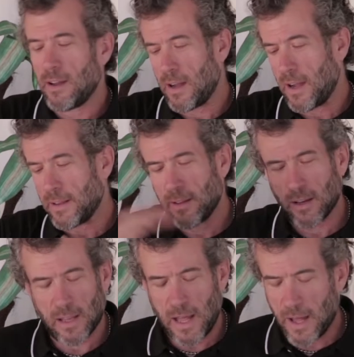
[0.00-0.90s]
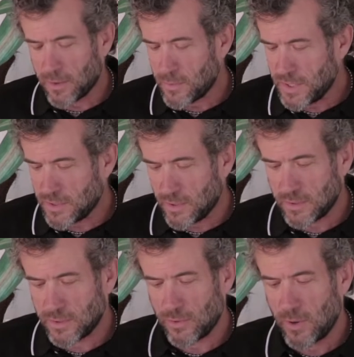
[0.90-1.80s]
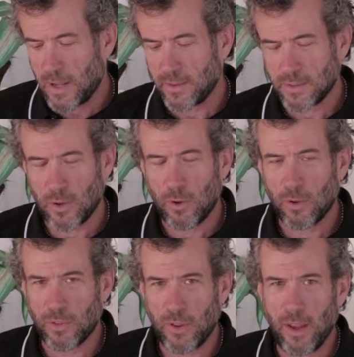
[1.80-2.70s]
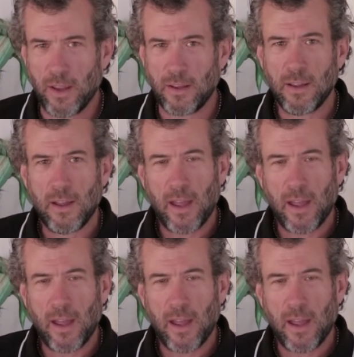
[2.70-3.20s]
I did a lot of research throughout this whole thing,